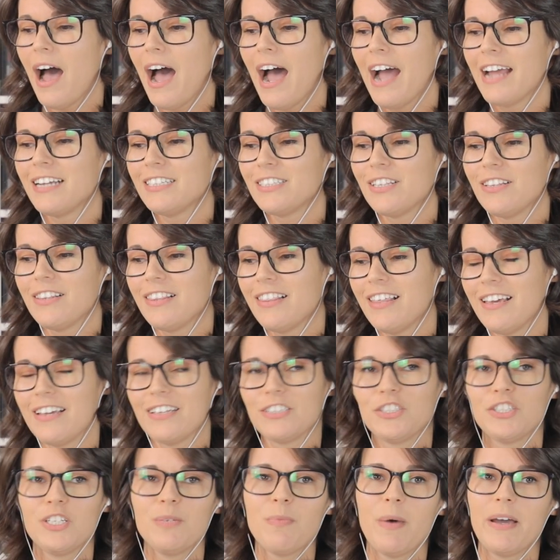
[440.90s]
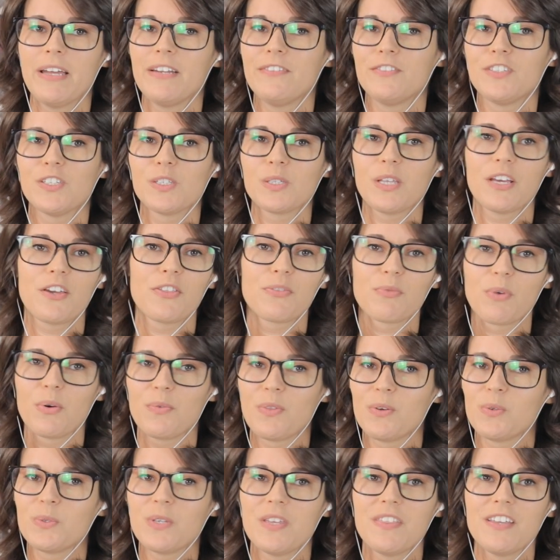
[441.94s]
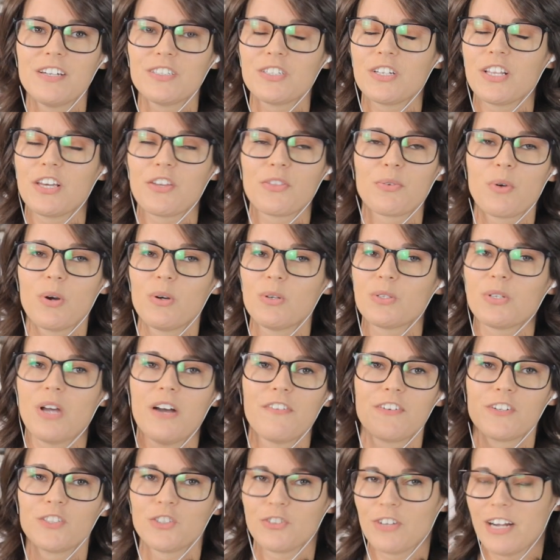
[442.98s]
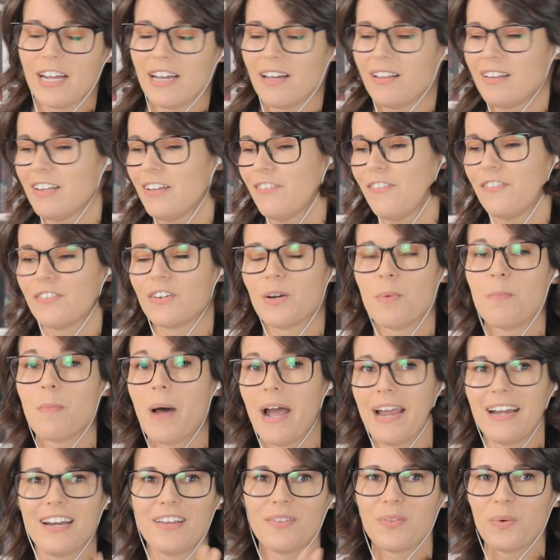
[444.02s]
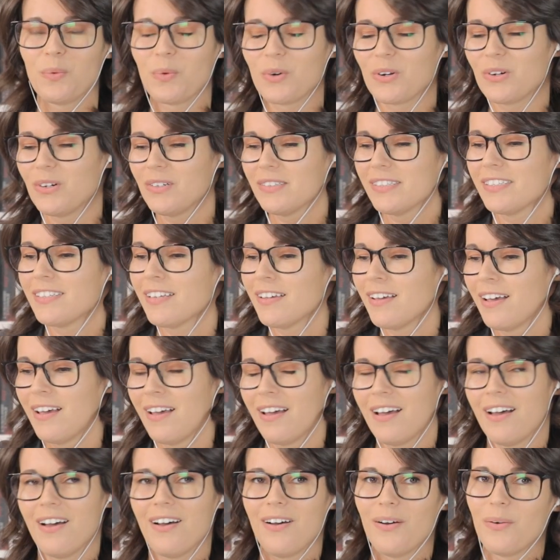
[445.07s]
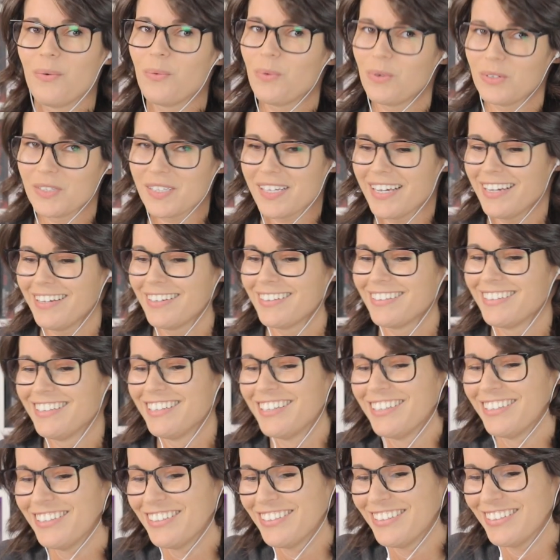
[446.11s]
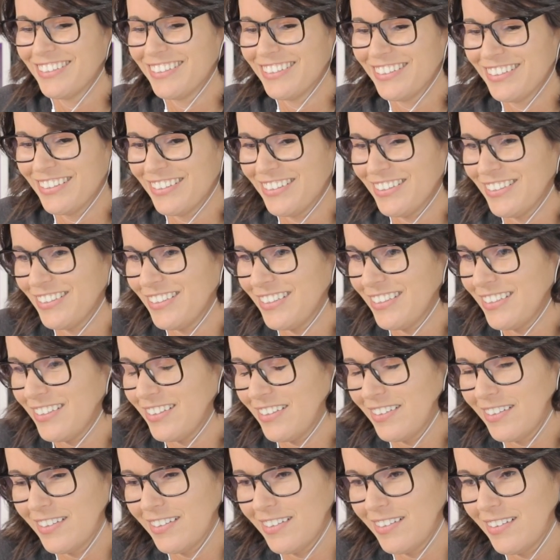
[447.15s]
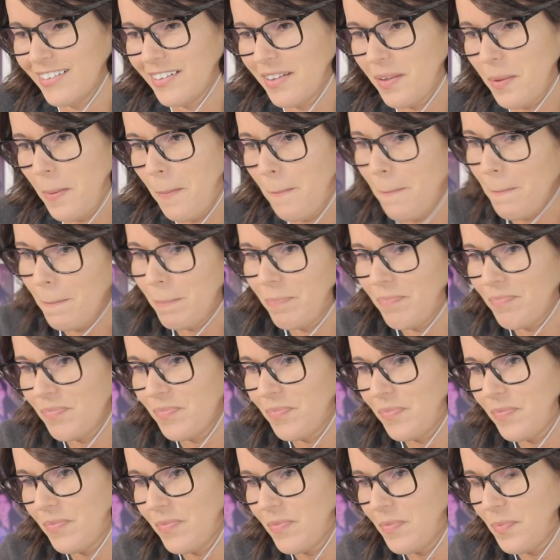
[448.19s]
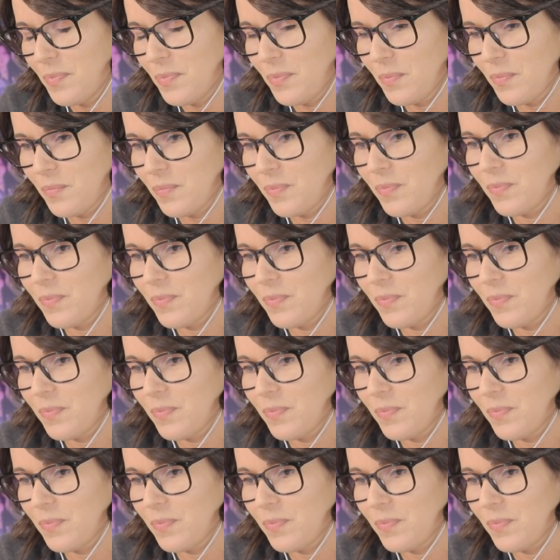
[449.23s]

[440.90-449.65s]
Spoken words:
I think she might have just like thrown those in there to like throw us off her trail of combining the worlds. We'll see. Not really positive, but apparently they do.